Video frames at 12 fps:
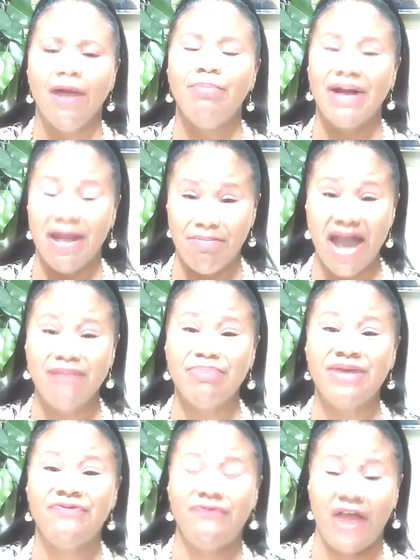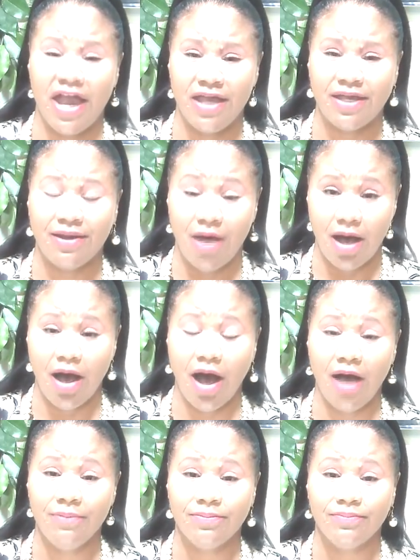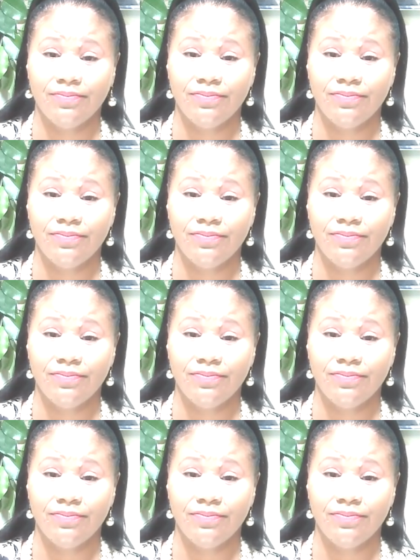but it may be fake. Uh huh.